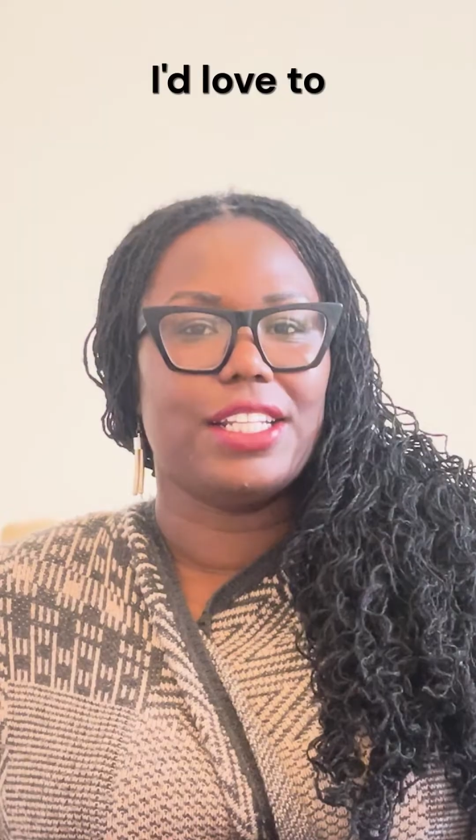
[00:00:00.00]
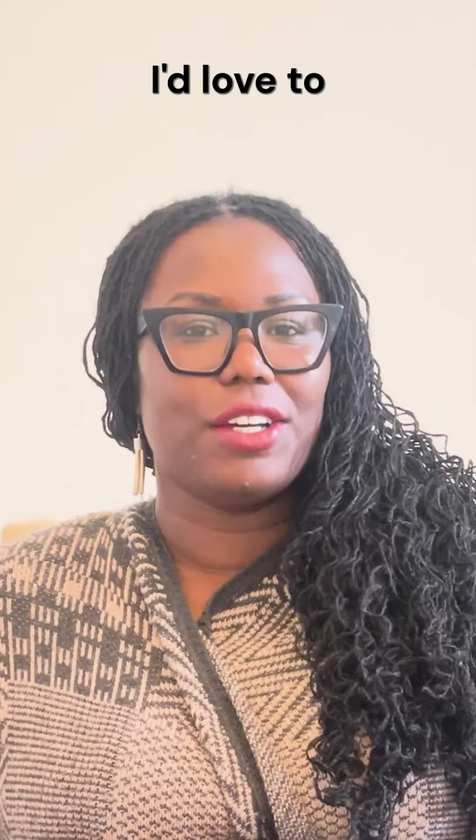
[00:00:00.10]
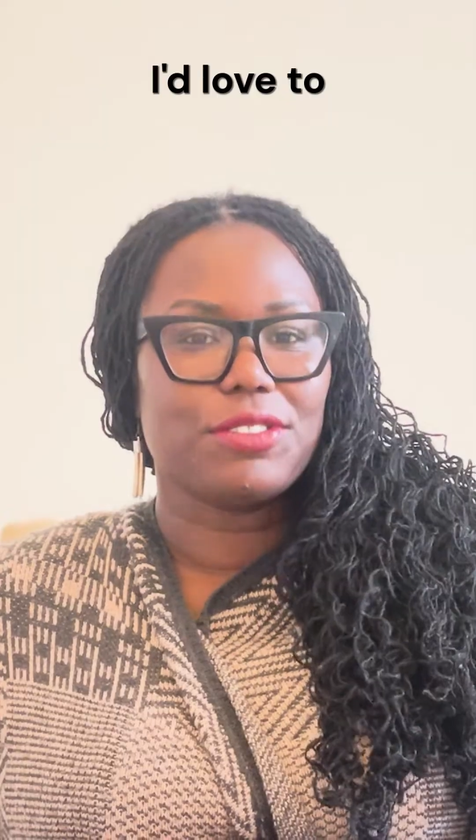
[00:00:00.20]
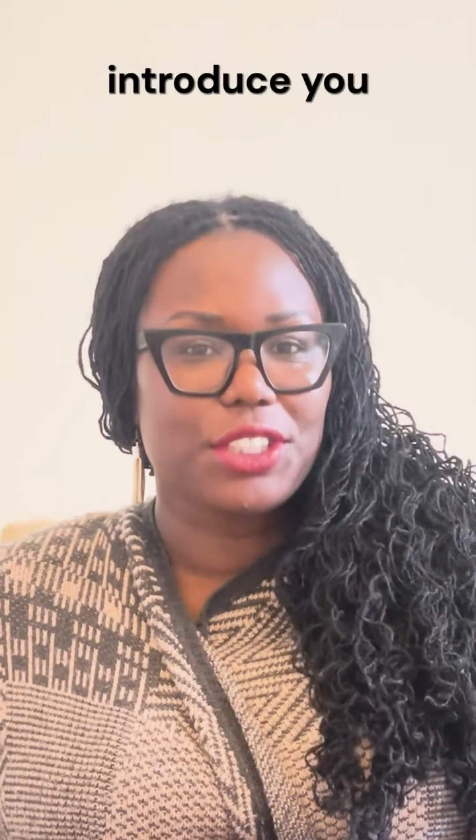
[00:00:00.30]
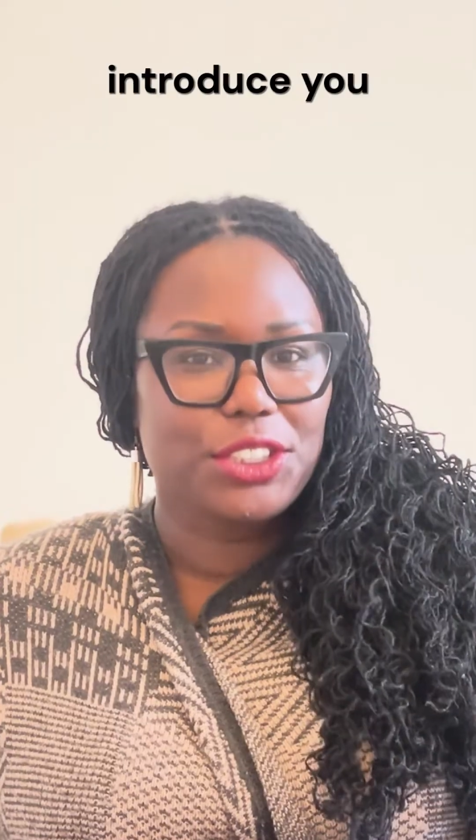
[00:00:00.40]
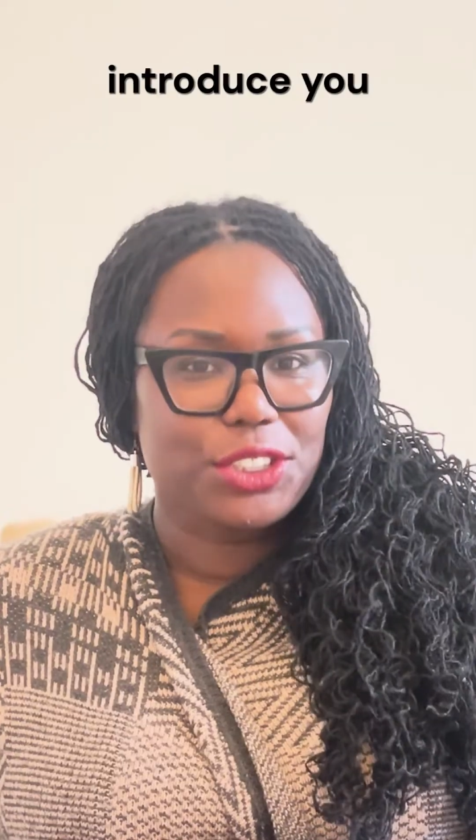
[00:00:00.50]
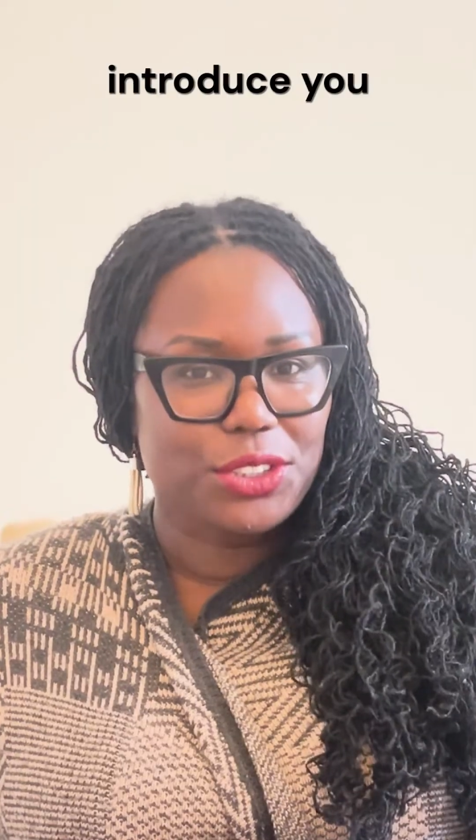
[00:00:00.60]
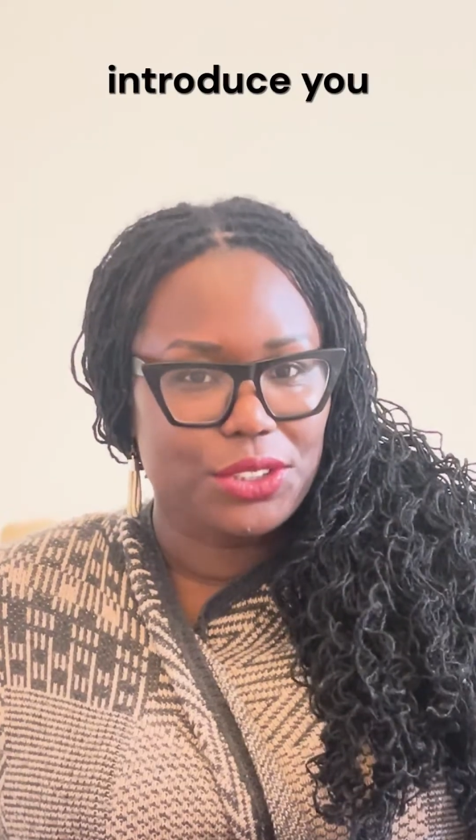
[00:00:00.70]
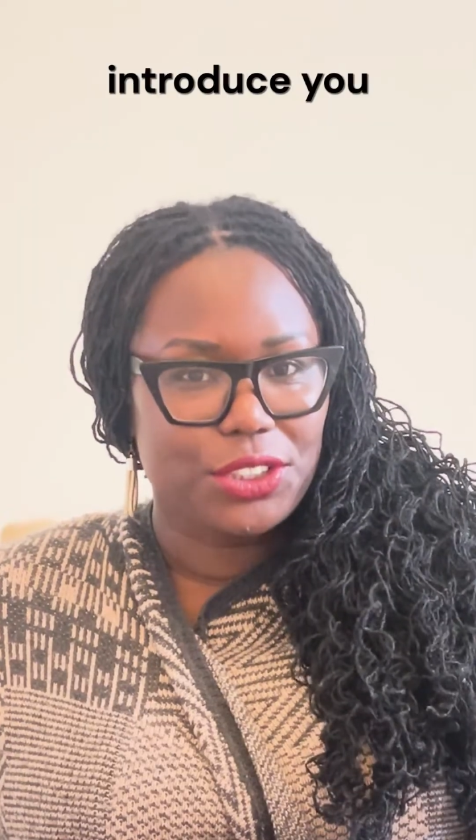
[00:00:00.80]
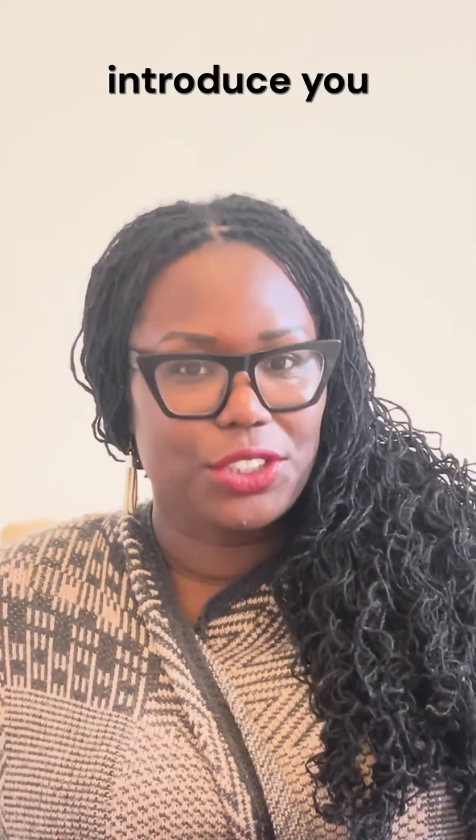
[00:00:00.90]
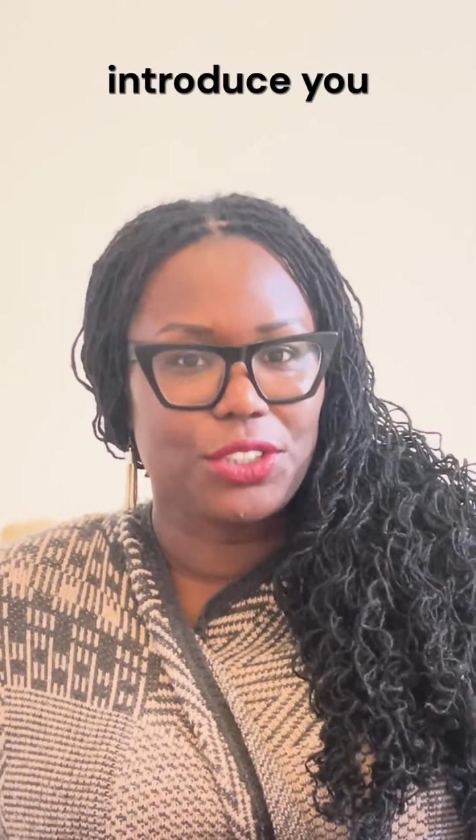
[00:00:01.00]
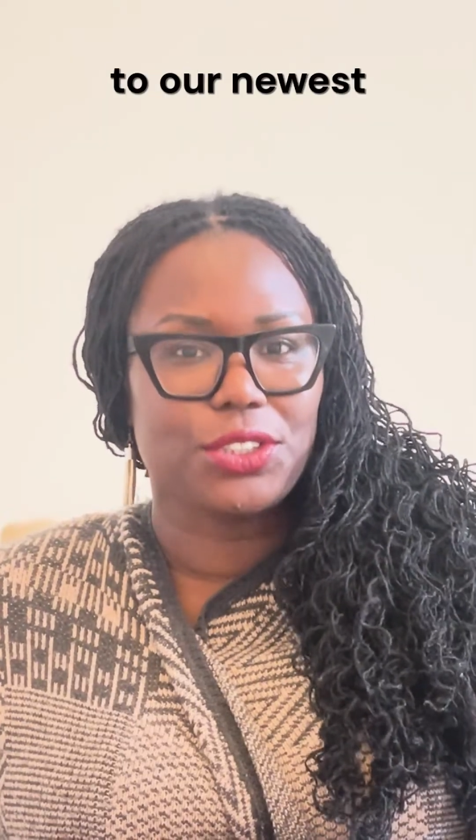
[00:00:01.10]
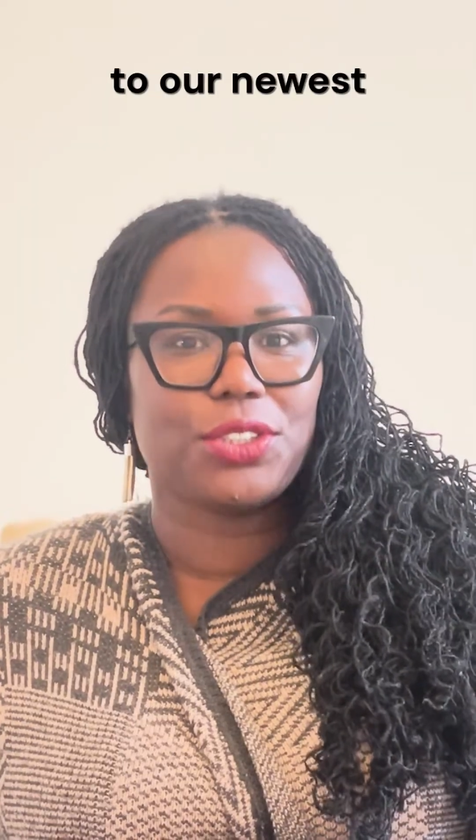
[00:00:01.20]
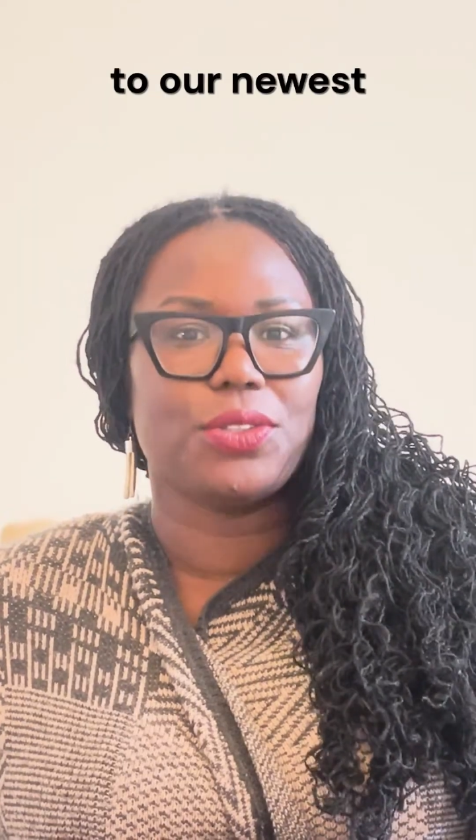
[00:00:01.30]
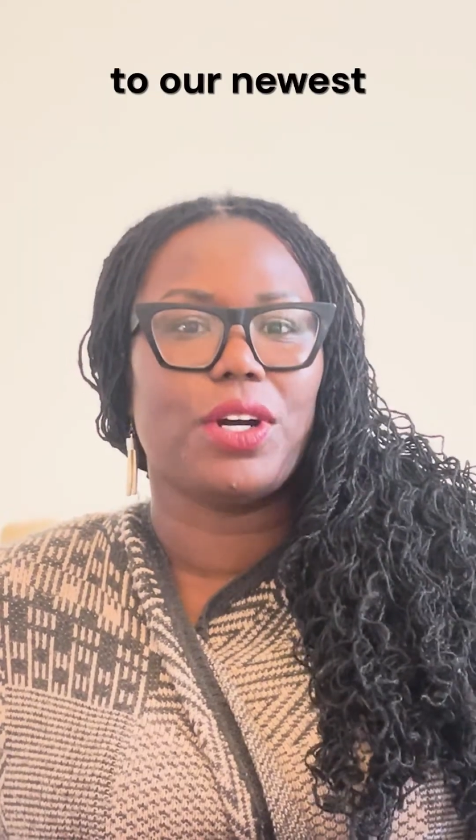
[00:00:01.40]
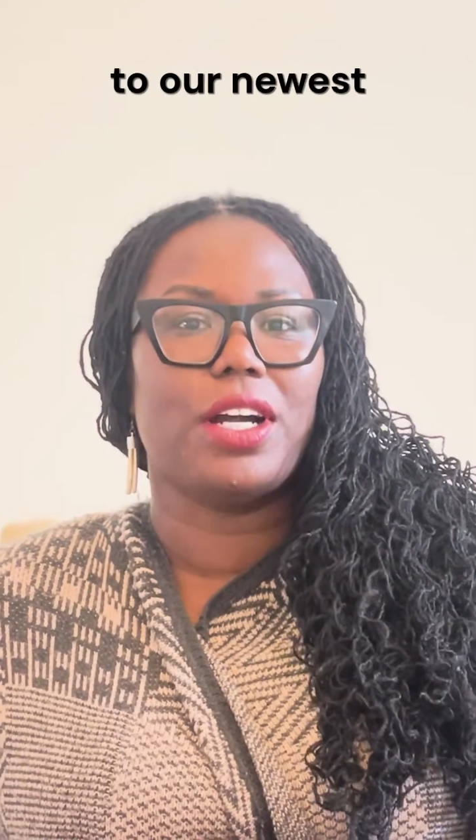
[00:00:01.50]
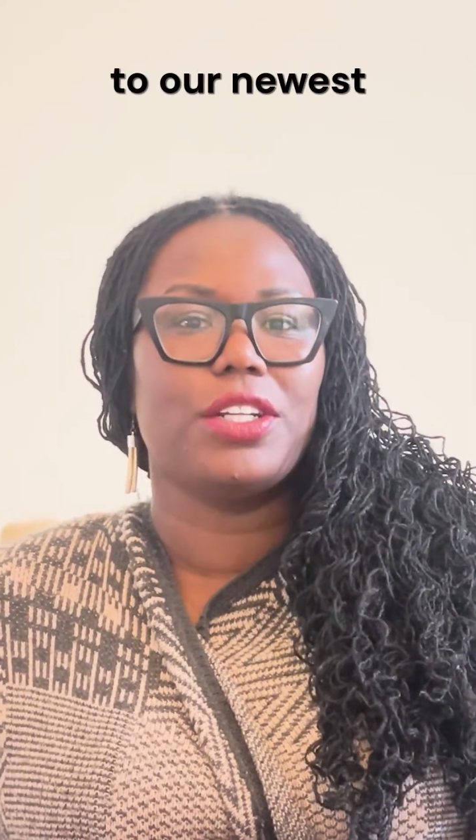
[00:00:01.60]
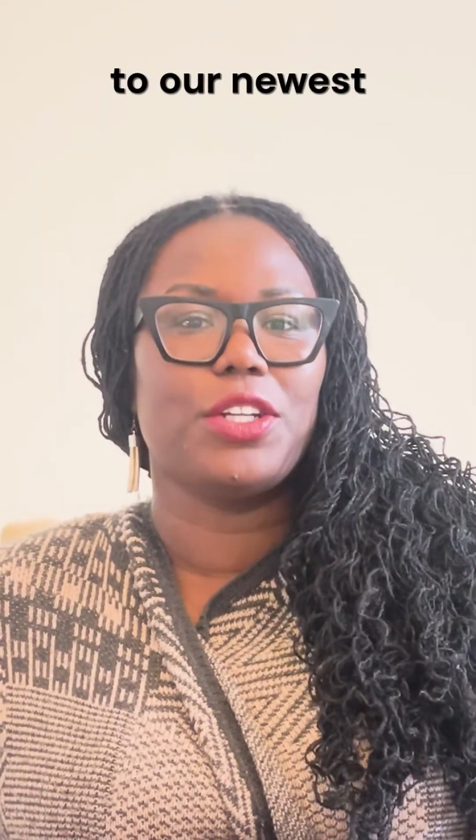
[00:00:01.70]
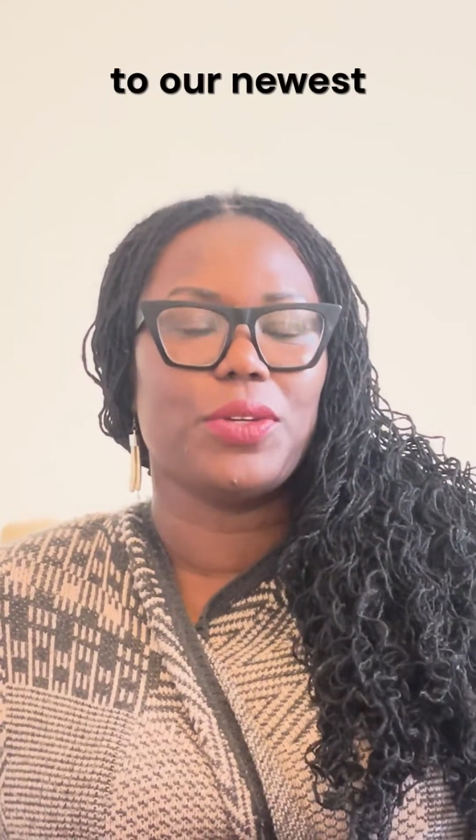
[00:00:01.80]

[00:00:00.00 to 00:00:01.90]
I'd love to introduce you to our